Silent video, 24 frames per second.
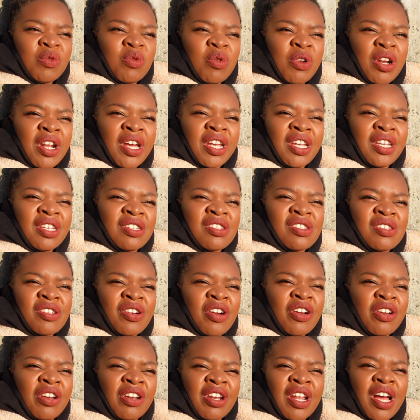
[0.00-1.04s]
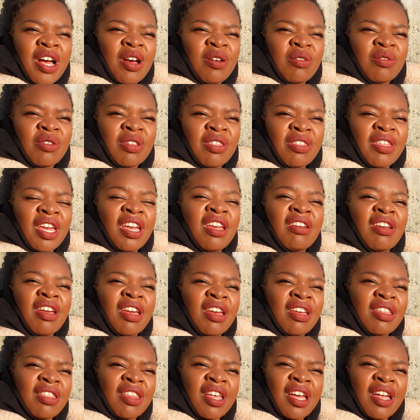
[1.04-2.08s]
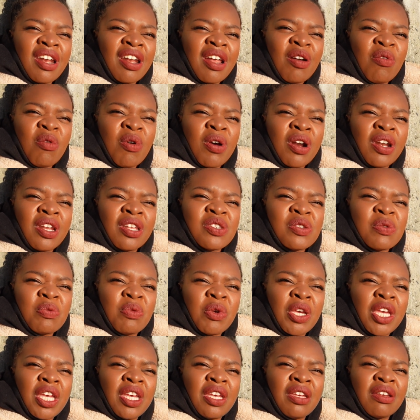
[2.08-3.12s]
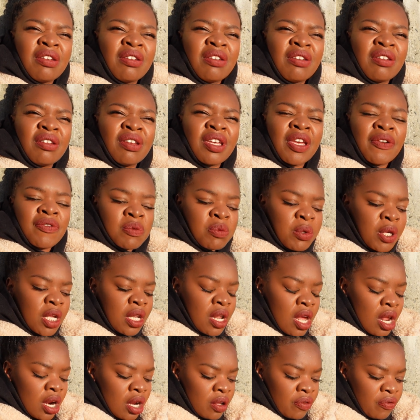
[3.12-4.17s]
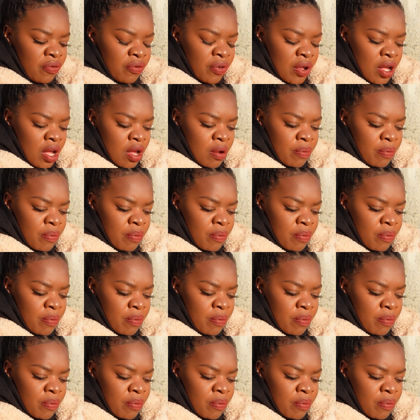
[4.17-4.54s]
what I started out thinking that I wanted it to be. It gives me a lot of